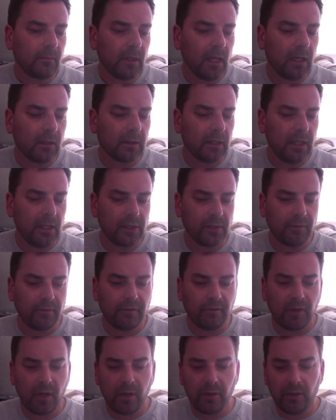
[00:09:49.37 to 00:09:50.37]
I'll take some
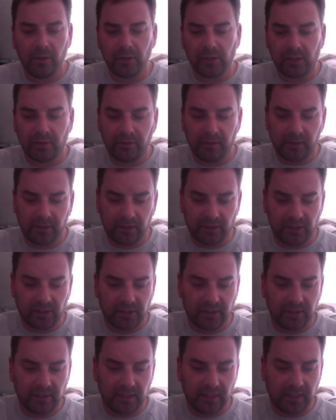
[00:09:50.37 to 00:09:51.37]
photos of it and
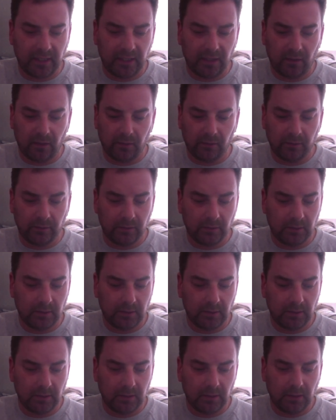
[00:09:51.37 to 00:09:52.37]
stick it on
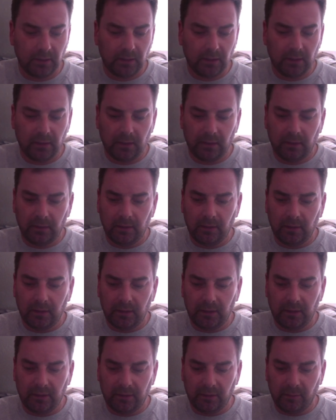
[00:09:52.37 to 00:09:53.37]

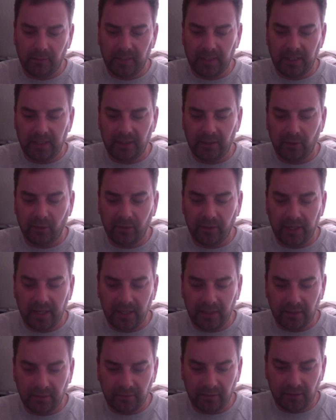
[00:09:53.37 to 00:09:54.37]
either the beginning or the
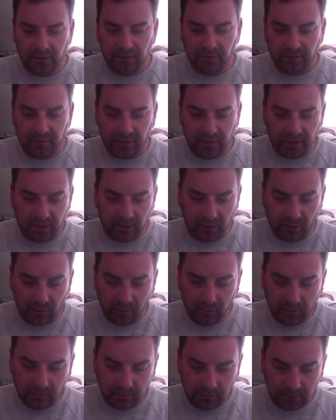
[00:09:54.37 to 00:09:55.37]
end of this
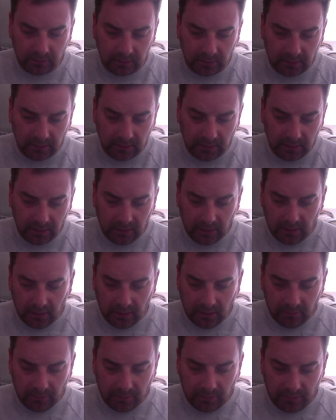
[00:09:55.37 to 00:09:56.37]
video.
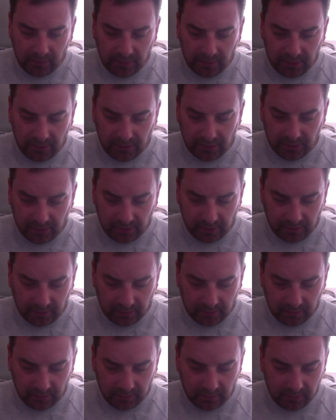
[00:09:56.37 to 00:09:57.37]
But this,
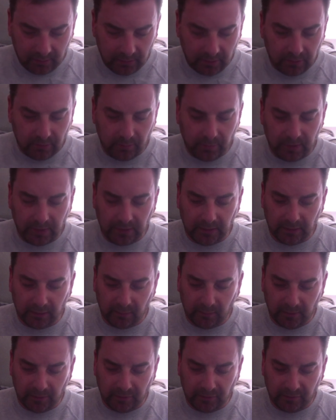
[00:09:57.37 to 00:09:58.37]
this will be a
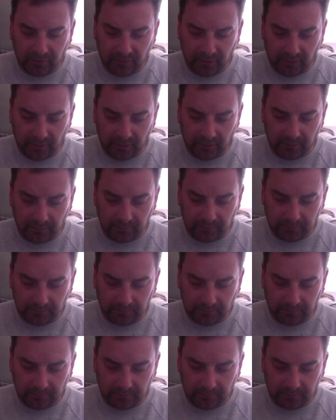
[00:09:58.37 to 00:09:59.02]
little bit of fun.